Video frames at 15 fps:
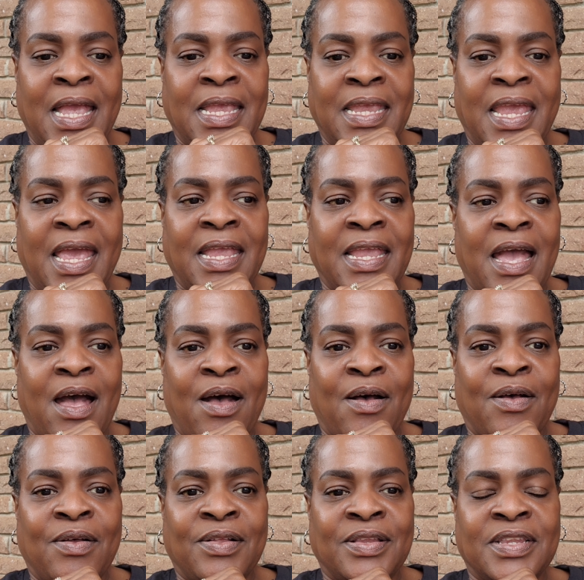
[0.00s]
yeah,
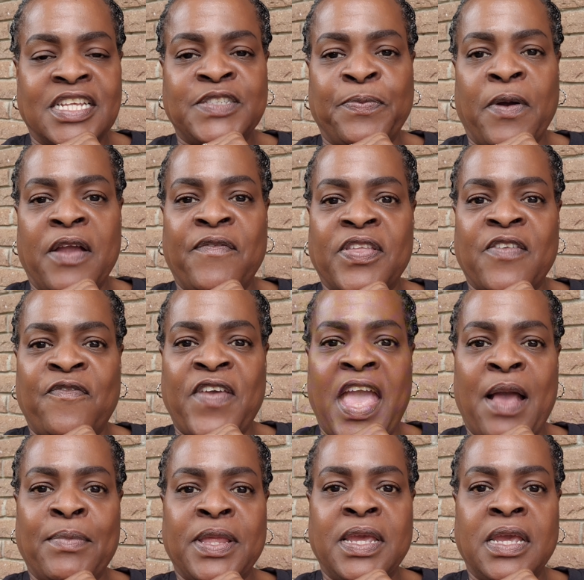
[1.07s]
y'all. Let's pray for the
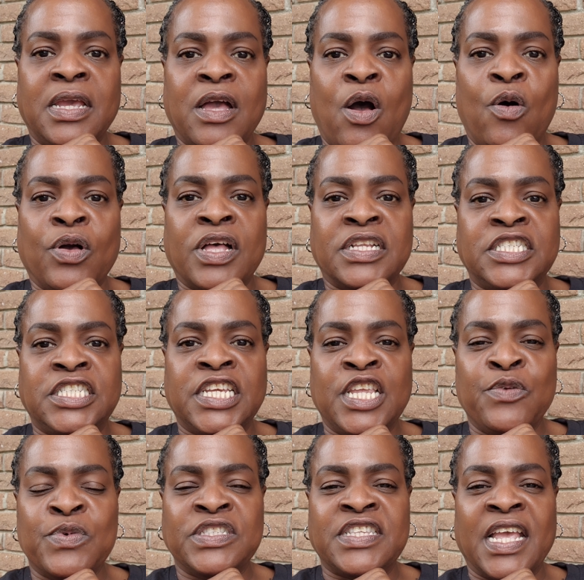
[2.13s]
family on
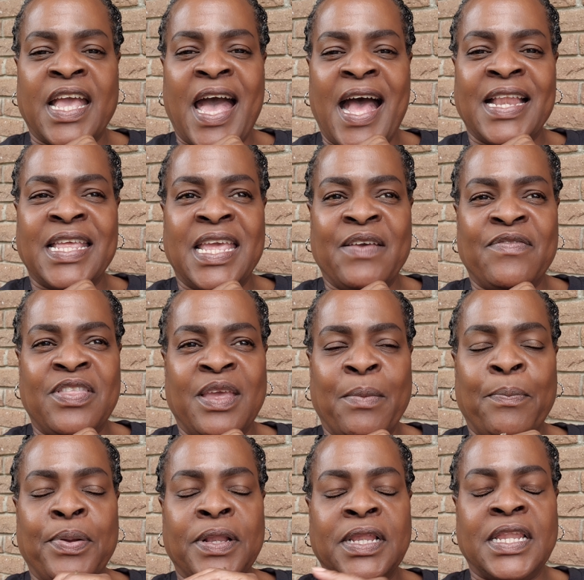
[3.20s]
continuance that God give them
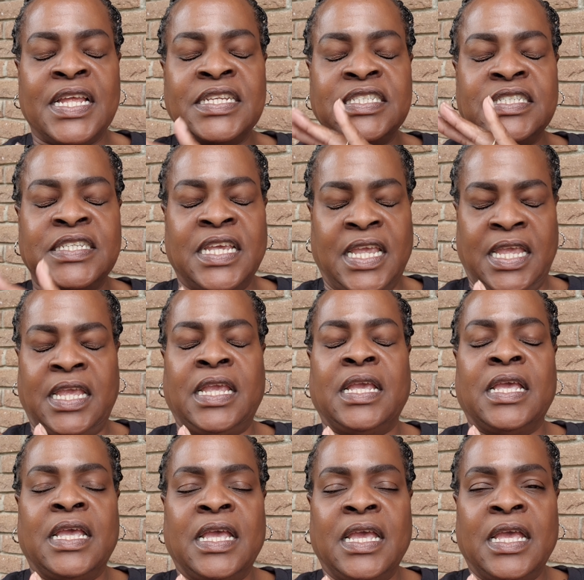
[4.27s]
plenty,
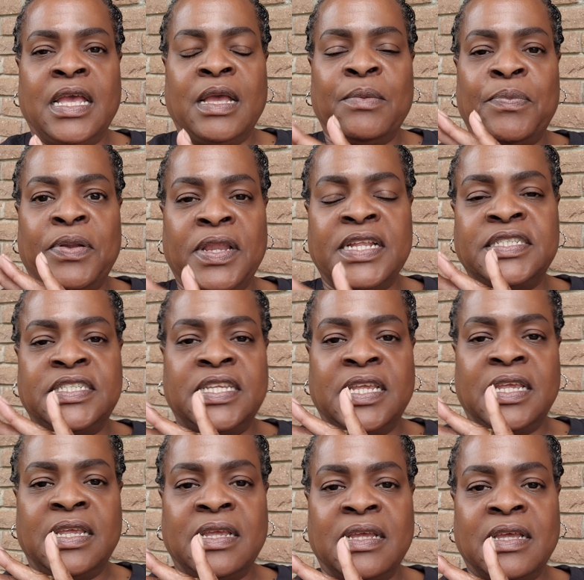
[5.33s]

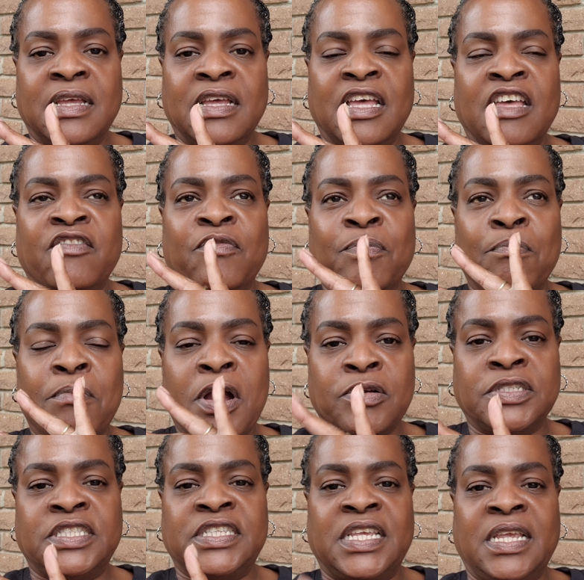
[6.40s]
plenty of
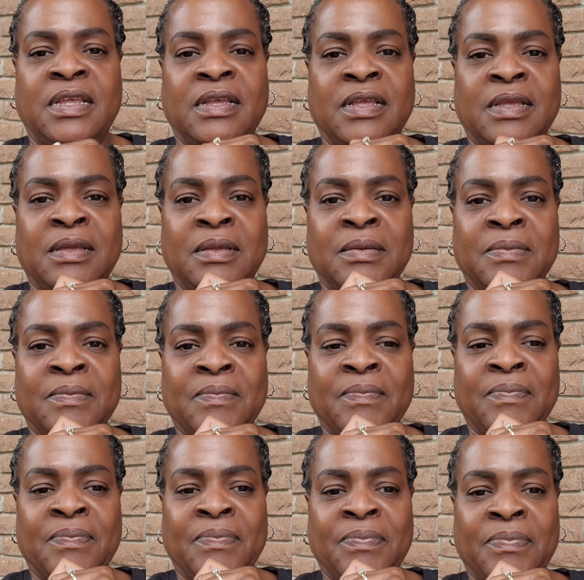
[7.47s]
mercy
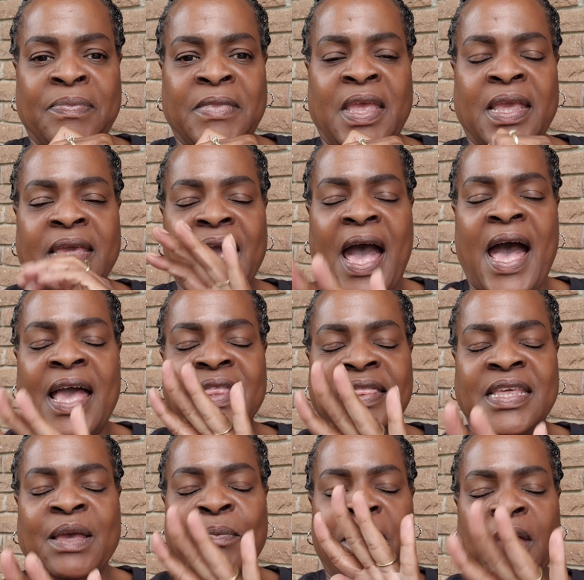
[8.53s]
and guide
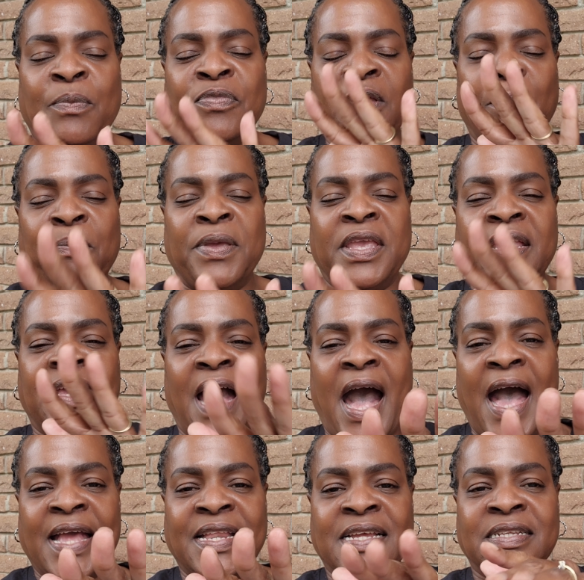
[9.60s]
them. Help them be
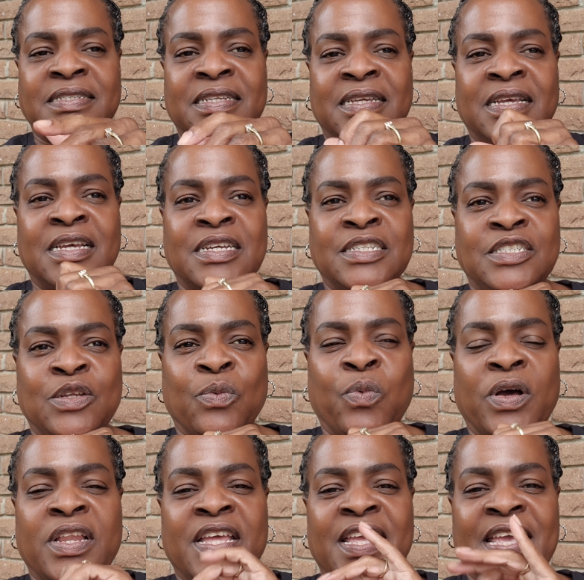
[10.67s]
guided to
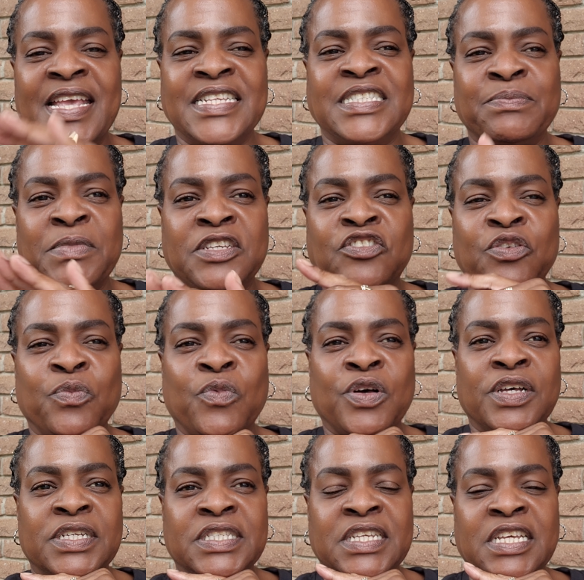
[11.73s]
what his mission
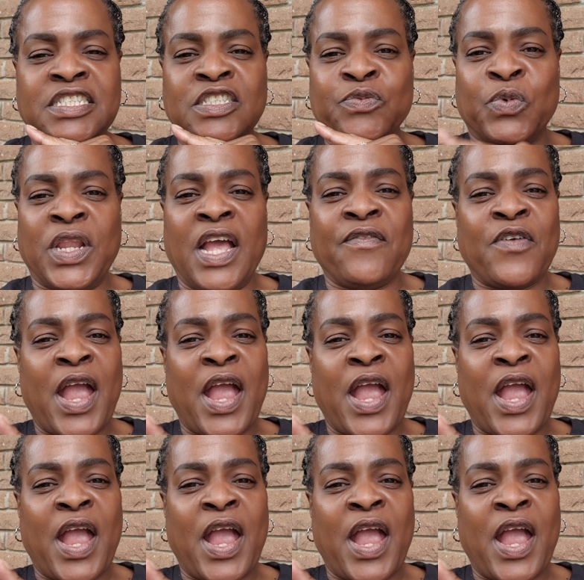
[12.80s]
was because whatever